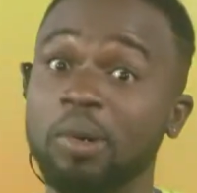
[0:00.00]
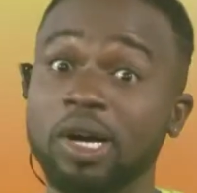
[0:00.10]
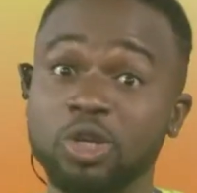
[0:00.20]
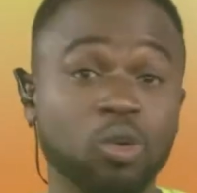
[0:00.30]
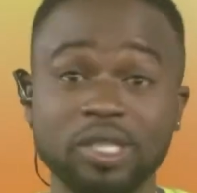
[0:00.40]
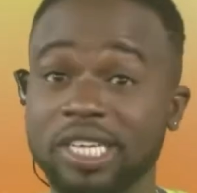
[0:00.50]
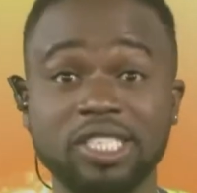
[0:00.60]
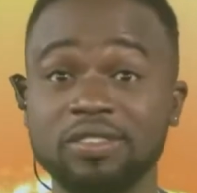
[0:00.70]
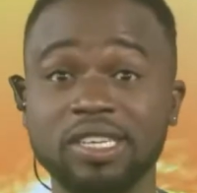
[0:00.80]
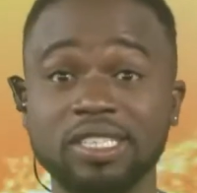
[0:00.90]
you won't achieve
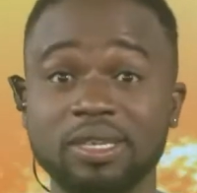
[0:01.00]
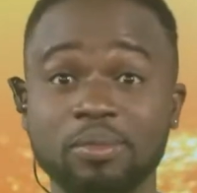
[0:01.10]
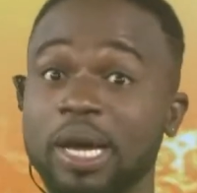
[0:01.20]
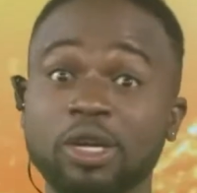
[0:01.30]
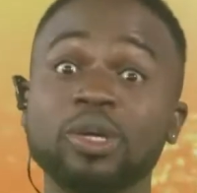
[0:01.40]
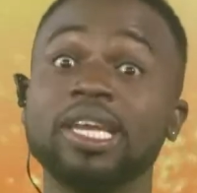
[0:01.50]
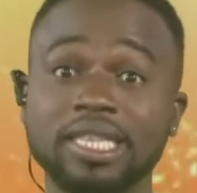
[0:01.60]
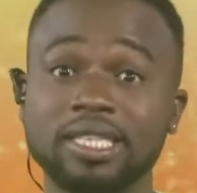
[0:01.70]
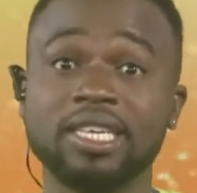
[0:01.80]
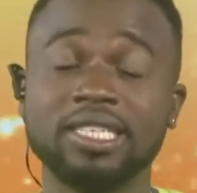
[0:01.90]
anything by doing that.
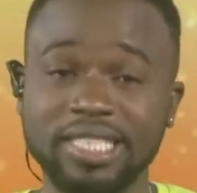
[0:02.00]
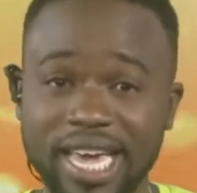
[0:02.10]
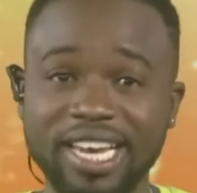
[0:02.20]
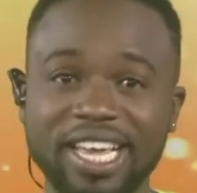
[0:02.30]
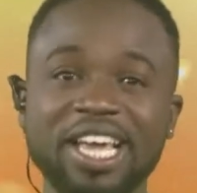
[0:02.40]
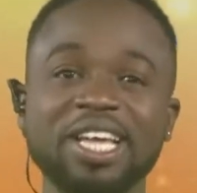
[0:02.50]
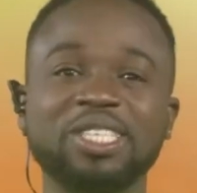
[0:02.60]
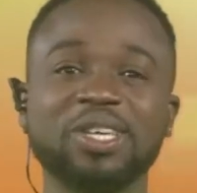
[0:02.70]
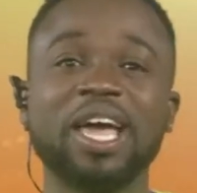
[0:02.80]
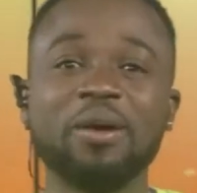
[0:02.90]
Zin, today
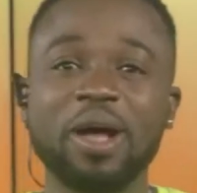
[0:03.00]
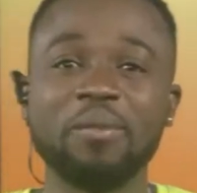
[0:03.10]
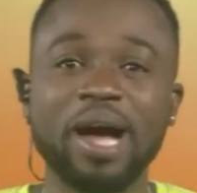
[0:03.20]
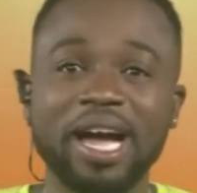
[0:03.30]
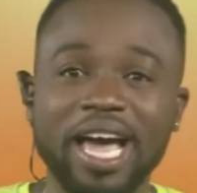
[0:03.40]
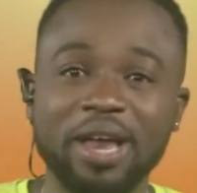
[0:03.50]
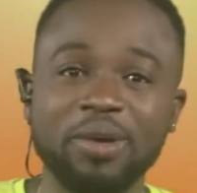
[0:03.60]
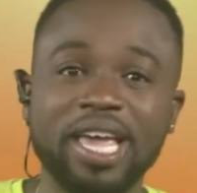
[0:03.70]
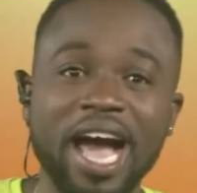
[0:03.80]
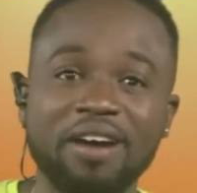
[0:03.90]
we are back and we have